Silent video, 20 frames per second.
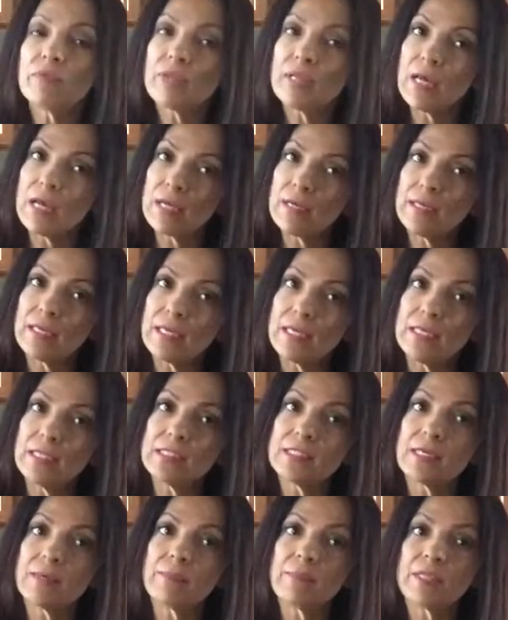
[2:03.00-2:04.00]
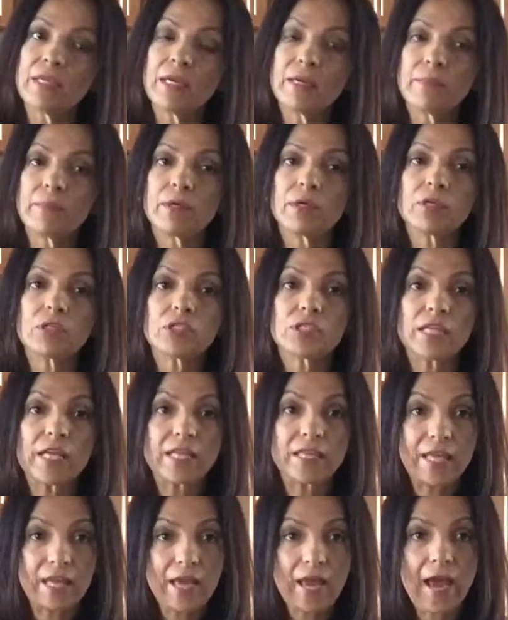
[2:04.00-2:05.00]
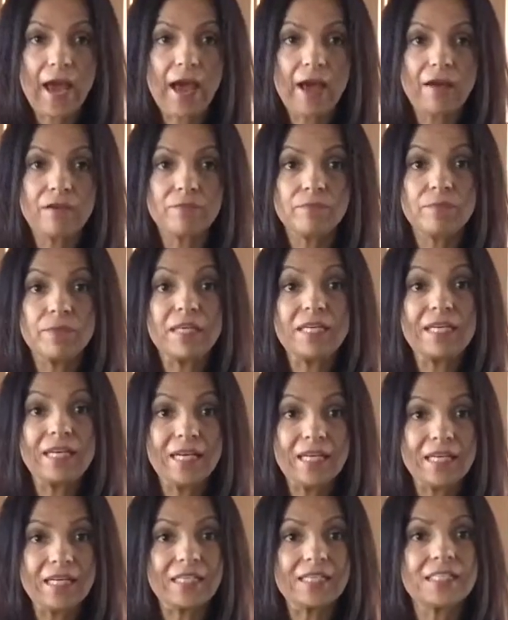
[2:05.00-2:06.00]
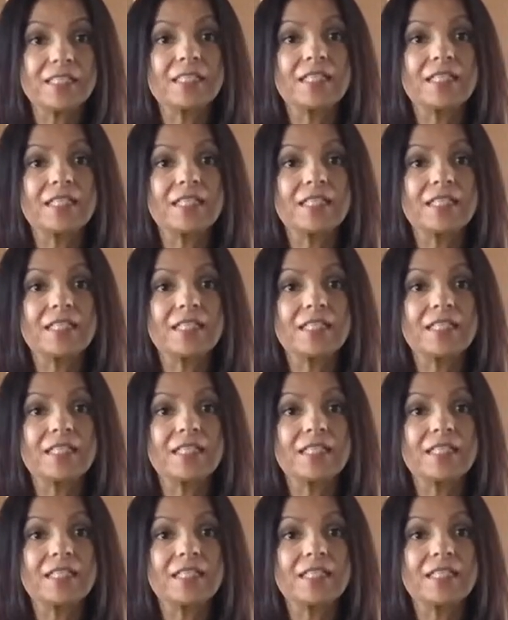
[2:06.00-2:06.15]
a lot of the enzyme inhibitors that they have, because